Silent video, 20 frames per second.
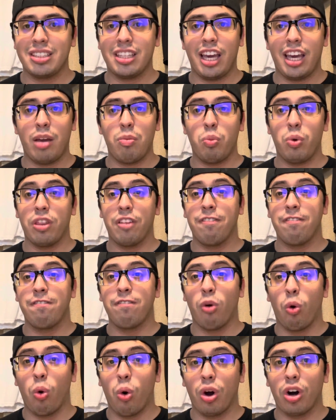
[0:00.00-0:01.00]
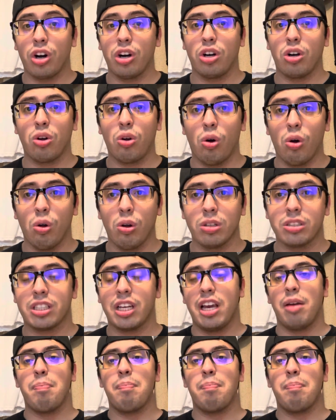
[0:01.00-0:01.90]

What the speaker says: game with 4 goals.